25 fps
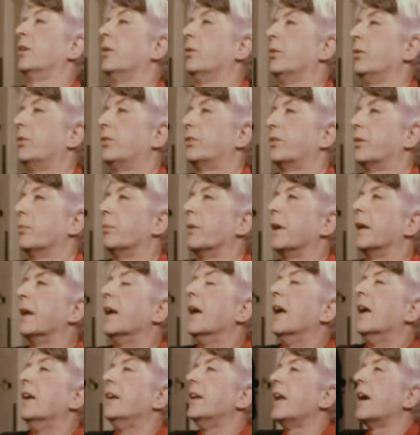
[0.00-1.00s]
used to me.
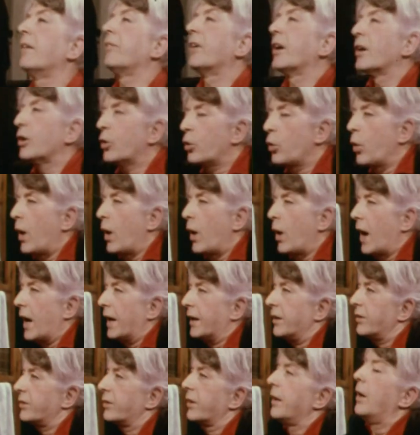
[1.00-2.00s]
Never
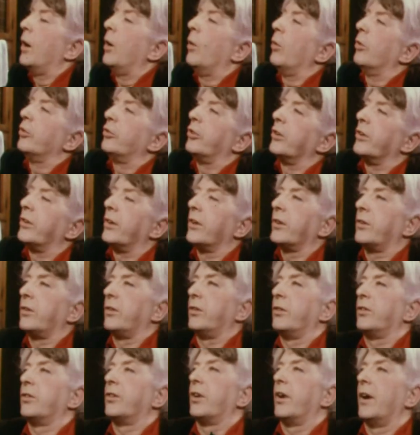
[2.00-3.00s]
quite. She
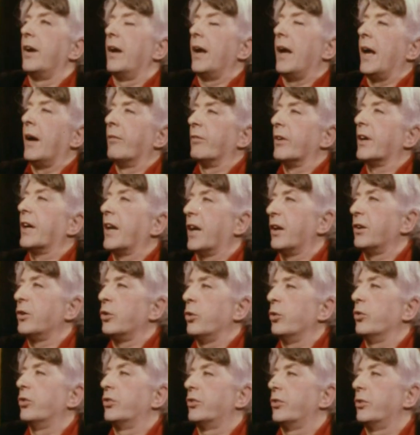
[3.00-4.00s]
didn't ever get
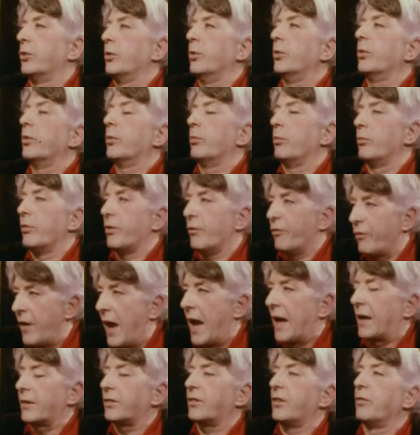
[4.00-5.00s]
used to the
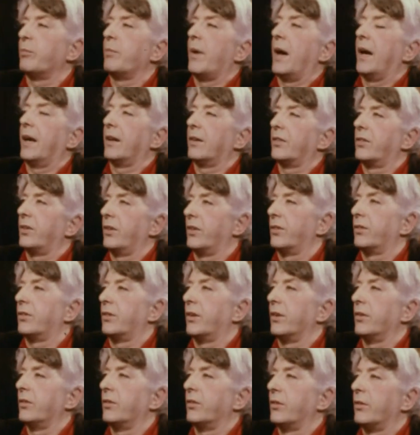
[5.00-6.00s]
fact of my
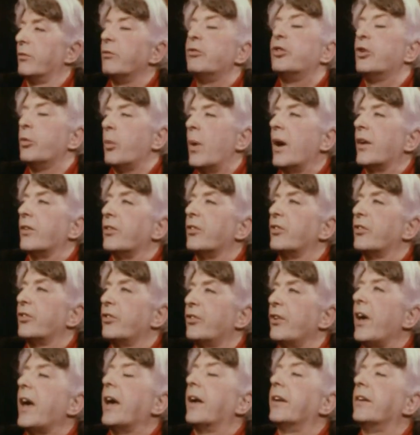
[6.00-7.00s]
existence, and she once
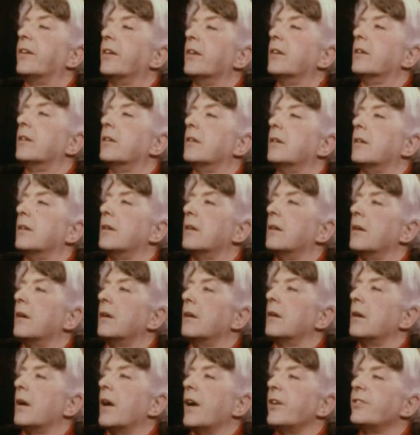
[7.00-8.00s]
said,
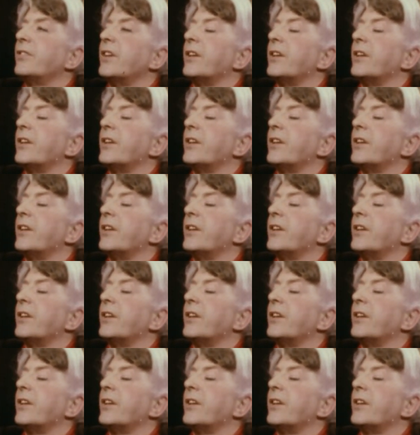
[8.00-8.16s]
"Has